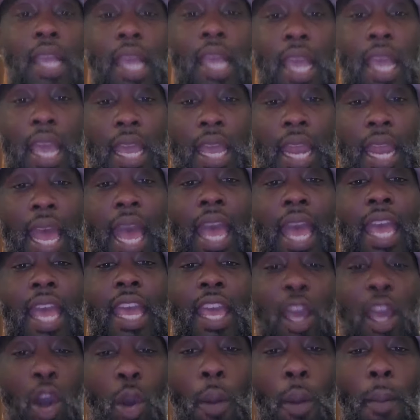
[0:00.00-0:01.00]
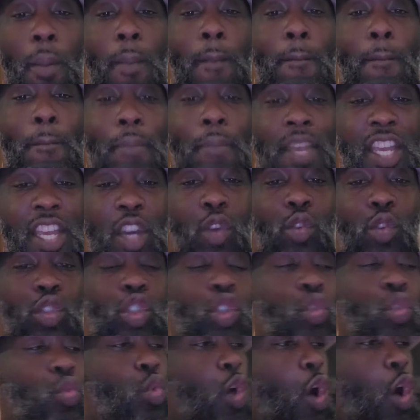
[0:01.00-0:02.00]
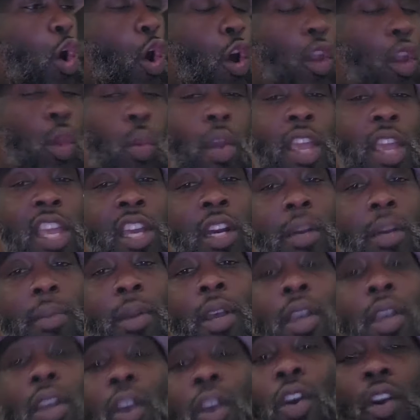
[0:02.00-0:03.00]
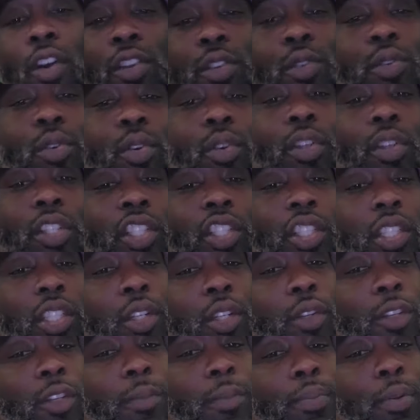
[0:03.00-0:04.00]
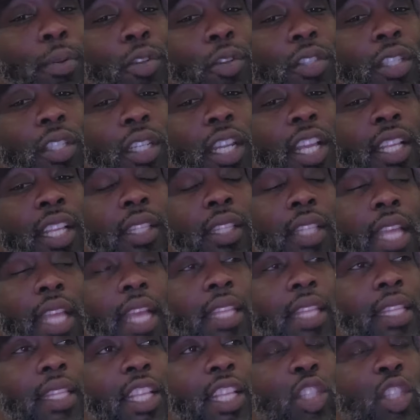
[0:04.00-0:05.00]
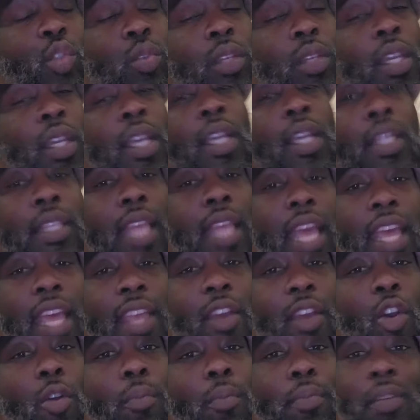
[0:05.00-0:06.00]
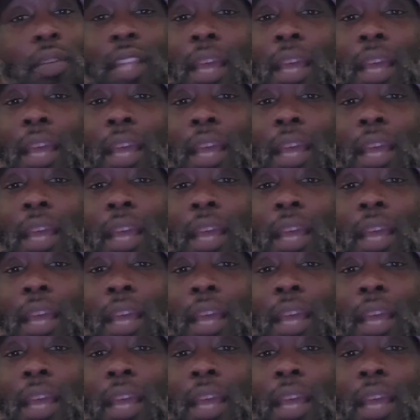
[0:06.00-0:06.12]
and I helped build you all the way up, are you going to shit on a person that helped?